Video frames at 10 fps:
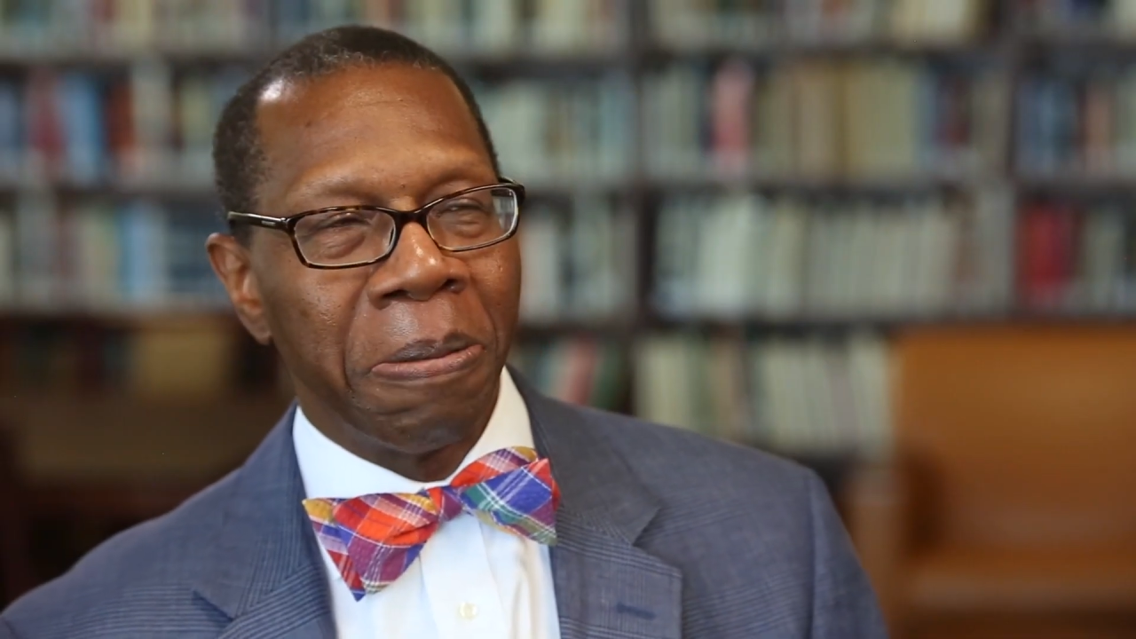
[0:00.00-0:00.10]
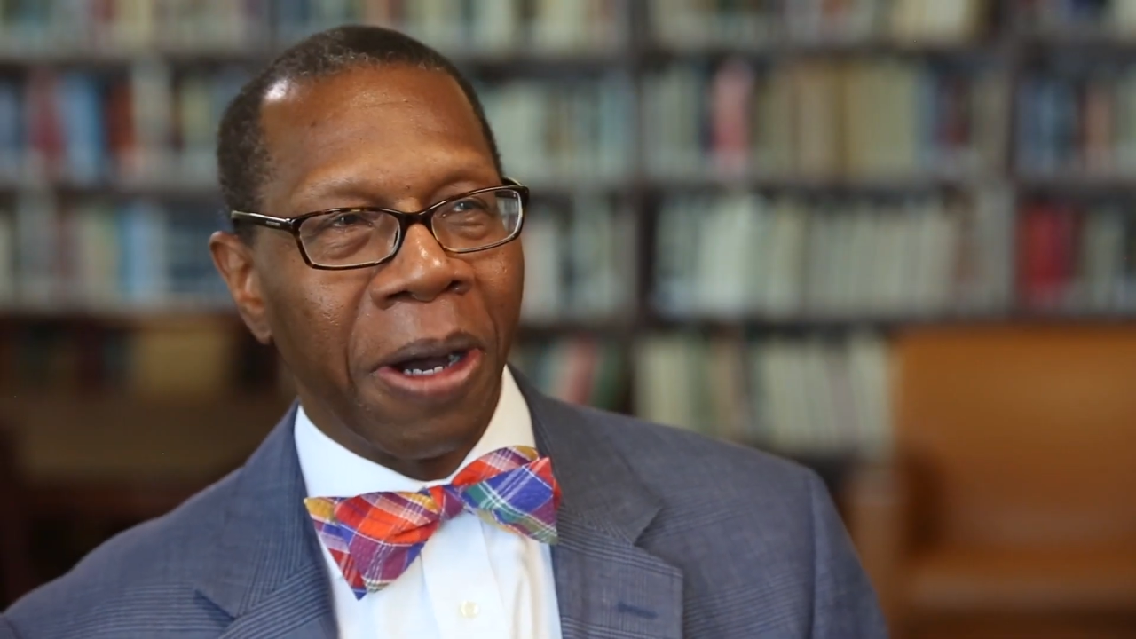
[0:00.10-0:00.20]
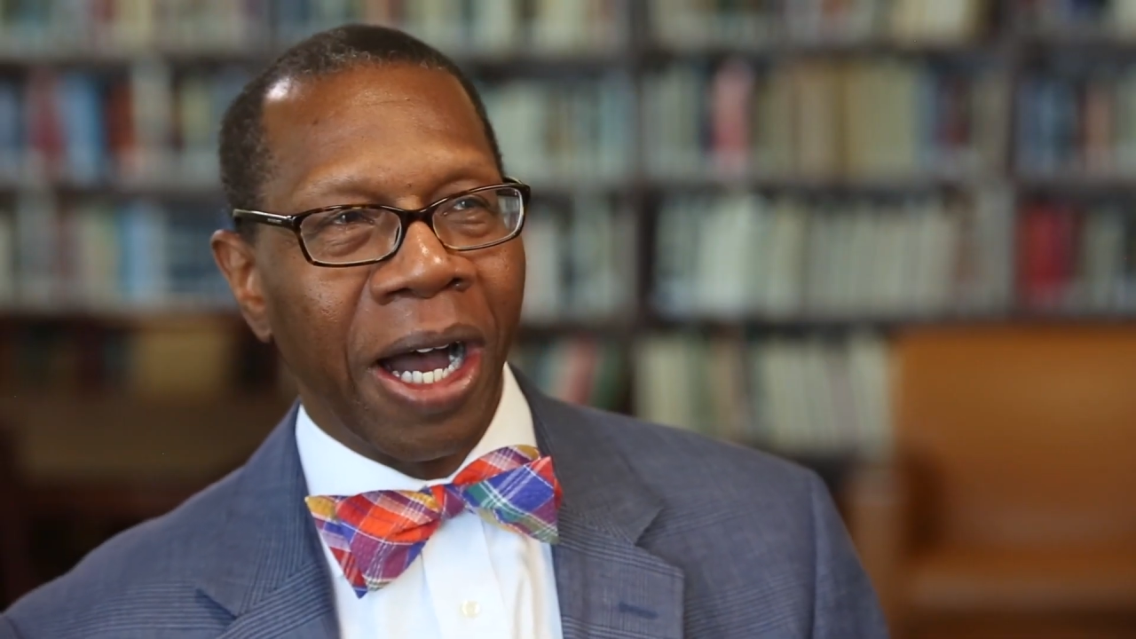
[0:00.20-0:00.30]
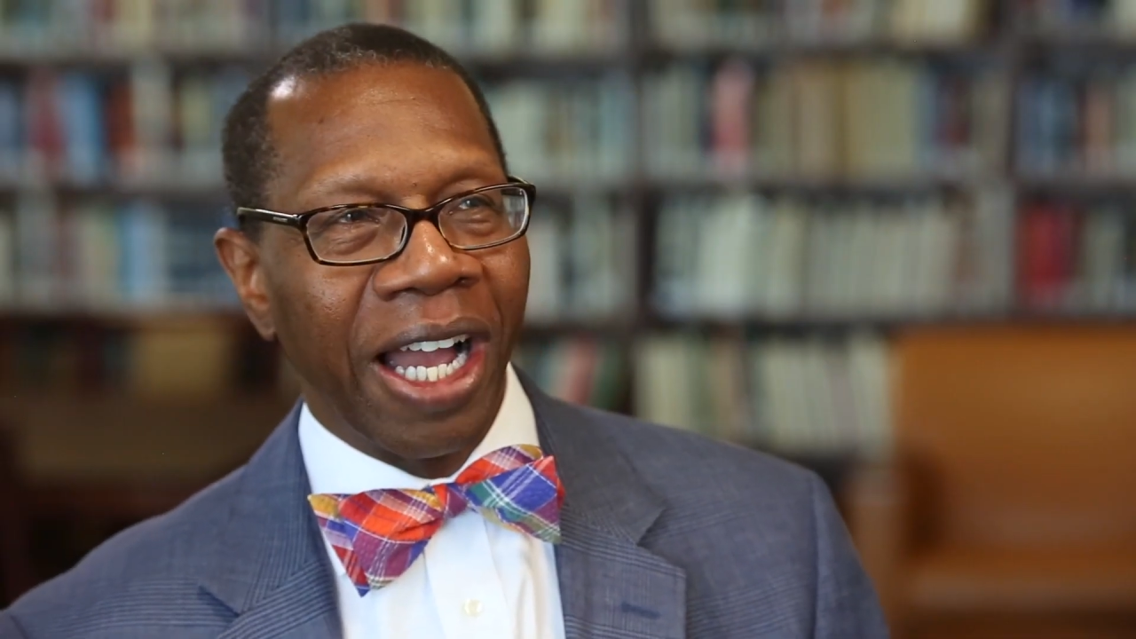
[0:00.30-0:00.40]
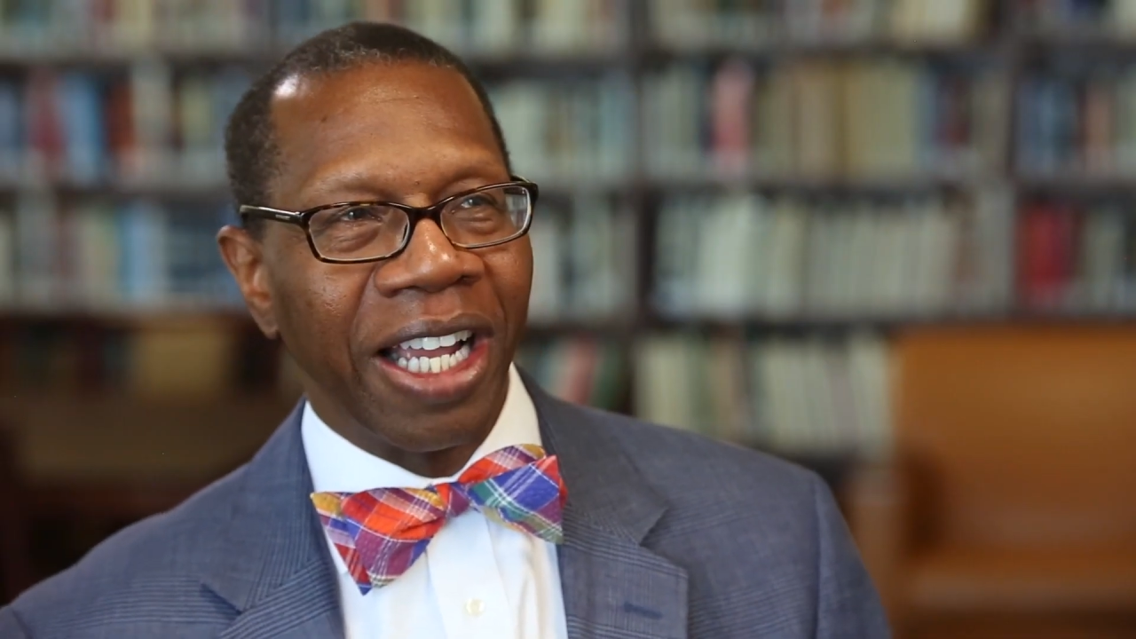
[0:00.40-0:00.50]

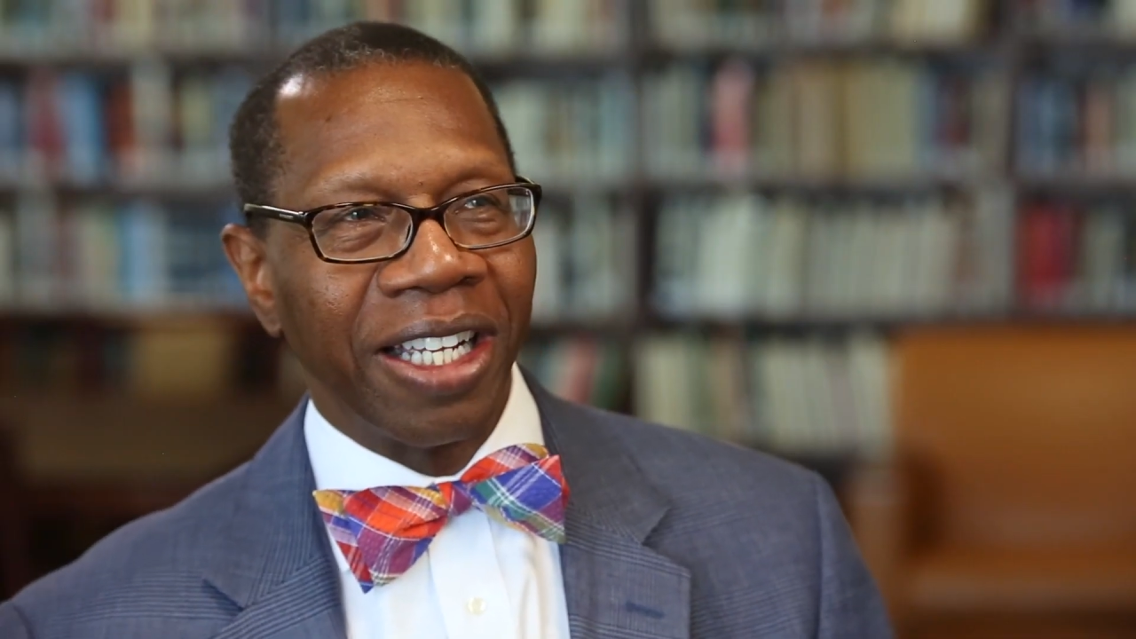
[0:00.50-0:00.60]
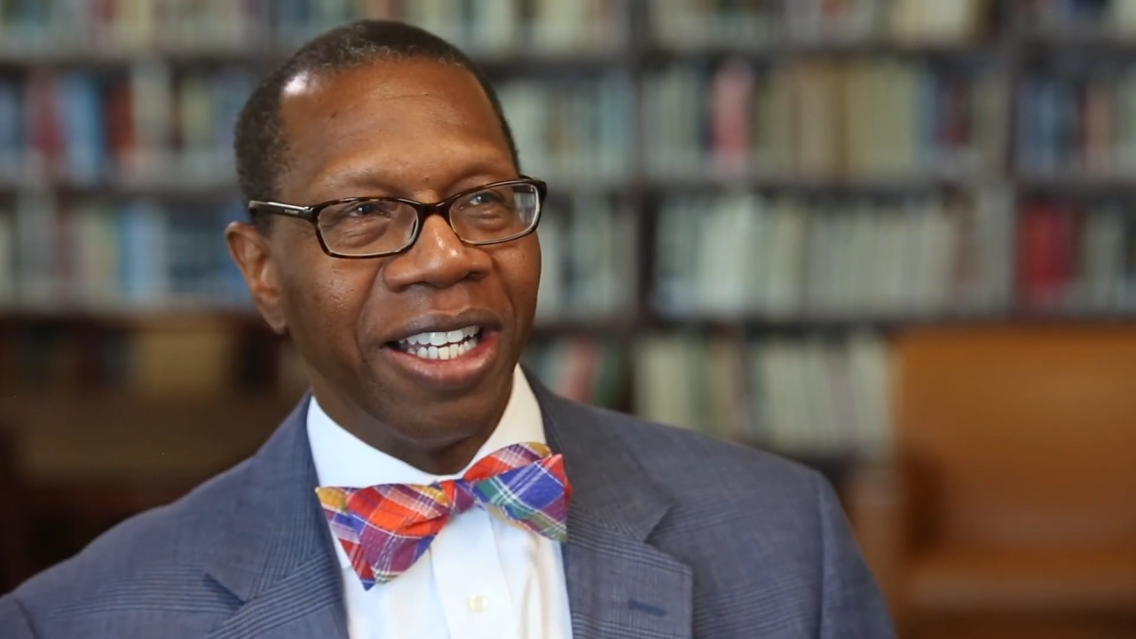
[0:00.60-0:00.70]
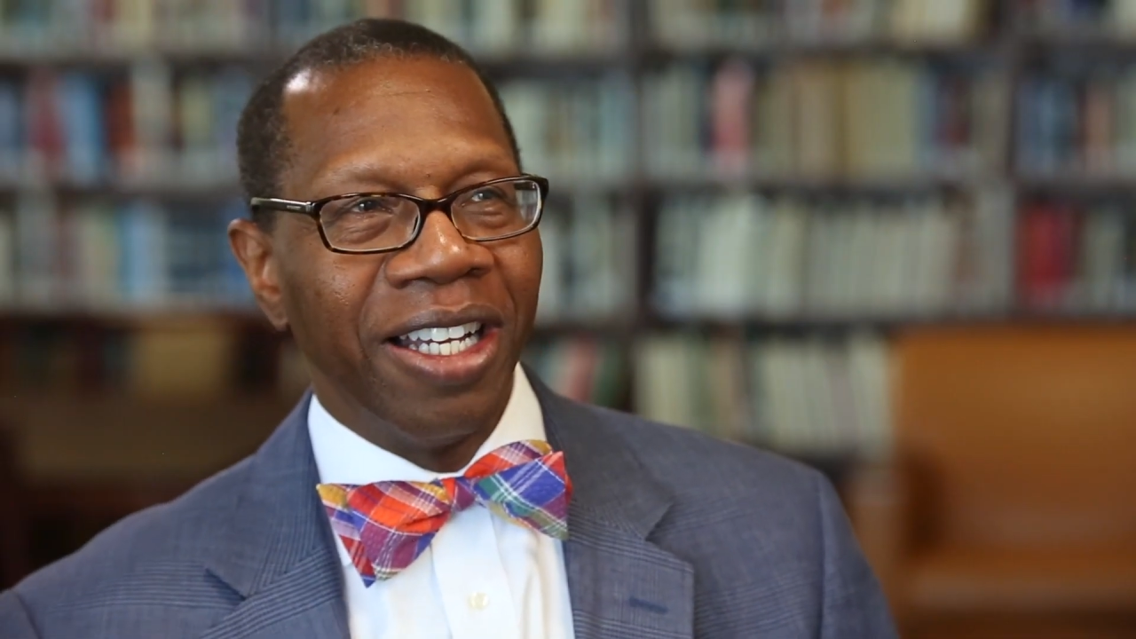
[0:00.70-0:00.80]
by